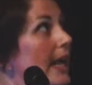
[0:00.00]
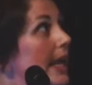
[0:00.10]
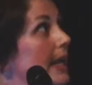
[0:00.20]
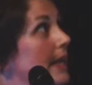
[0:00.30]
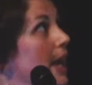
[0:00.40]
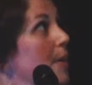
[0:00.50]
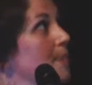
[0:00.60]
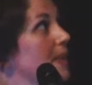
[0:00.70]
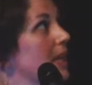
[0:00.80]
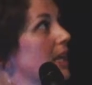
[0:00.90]
And
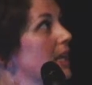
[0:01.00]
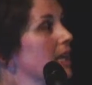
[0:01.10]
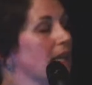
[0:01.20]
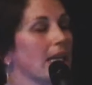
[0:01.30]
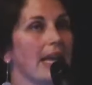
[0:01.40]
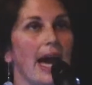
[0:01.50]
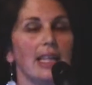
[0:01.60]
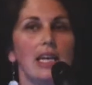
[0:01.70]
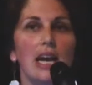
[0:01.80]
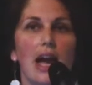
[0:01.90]

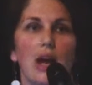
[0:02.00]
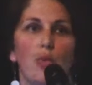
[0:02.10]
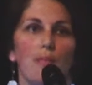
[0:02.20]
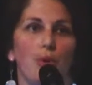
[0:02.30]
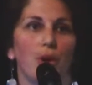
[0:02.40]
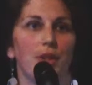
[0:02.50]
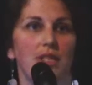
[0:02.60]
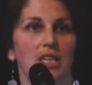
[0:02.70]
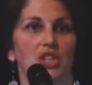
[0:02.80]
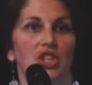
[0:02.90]
Caitlin and I were both
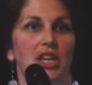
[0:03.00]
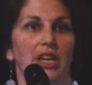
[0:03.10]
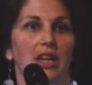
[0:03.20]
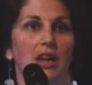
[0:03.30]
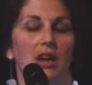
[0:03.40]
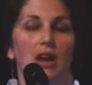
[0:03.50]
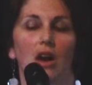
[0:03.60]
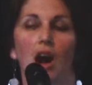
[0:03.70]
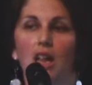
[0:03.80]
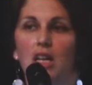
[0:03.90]
teaching
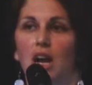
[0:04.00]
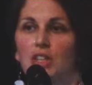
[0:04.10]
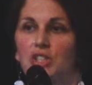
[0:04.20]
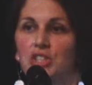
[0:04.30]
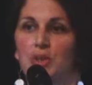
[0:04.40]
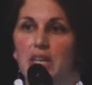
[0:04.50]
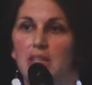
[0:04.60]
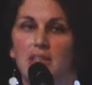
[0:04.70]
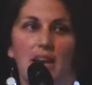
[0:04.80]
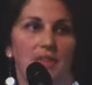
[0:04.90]
Holocaust
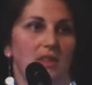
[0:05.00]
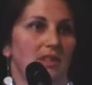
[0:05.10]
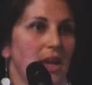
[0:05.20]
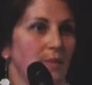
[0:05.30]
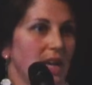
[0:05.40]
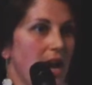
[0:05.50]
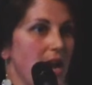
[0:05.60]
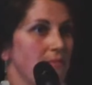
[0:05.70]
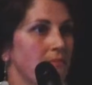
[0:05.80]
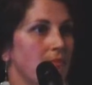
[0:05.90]
units at the same
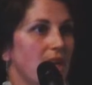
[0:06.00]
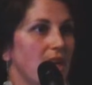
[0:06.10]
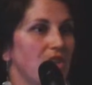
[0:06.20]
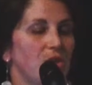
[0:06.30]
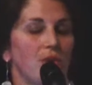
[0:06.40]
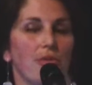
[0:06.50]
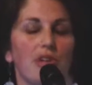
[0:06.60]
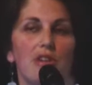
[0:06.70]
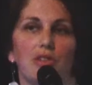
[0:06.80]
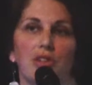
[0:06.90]
time, 2 or 3
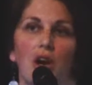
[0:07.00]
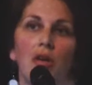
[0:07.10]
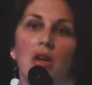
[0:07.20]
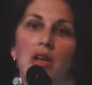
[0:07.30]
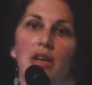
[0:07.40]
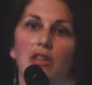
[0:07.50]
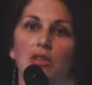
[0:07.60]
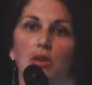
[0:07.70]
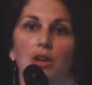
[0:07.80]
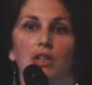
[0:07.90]
years ago. And
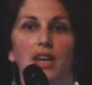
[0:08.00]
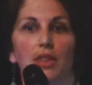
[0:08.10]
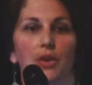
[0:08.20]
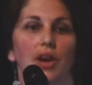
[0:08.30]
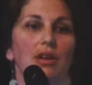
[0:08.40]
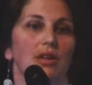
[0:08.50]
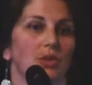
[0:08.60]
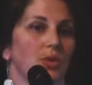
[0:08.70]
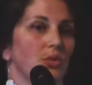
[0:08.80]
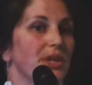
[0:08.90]
so her 10th graders
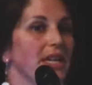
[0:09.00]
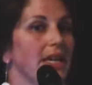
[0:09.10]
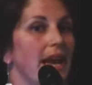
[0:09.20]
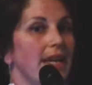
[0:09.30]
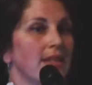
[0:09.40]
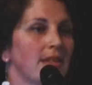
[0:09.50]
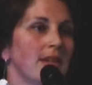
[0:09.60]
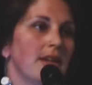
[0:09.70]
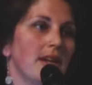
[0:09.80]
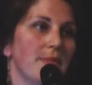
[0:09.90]
were reading Night,
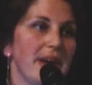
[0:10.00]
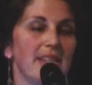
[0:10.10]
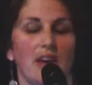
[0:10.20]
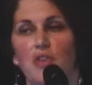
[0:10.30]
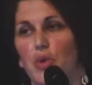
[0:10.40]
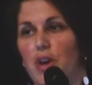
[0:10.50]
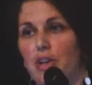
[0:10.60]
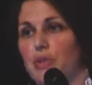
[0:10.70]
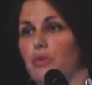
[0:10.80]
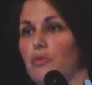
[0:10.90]
and my 7th
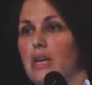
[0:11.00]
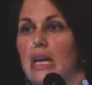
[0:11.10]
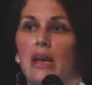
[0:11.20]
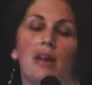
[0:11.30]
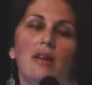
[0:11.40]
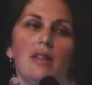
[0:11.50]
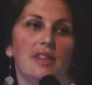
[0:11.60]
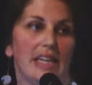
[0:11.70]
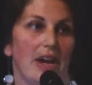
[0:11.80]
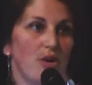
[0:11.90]
graders were reading The
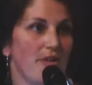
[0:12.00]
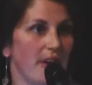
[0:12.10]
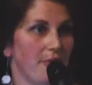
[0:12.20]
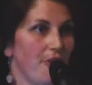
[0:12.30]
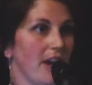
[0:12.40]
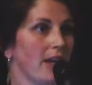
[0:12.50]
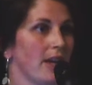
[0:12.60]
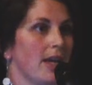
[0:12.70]
Diary of Anne Frank.